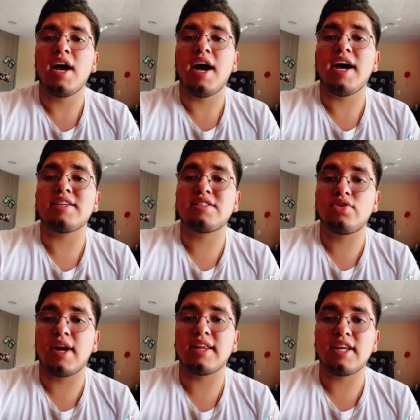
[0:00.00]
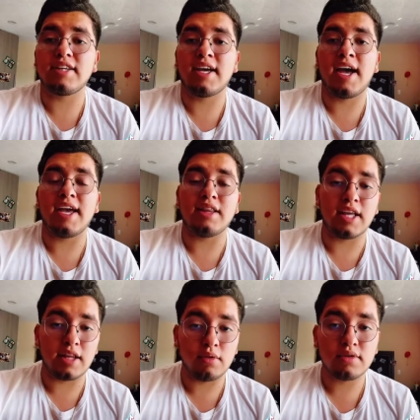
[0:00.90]
as trial data in
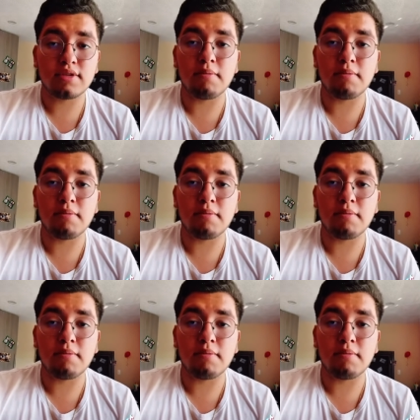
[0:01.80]
adults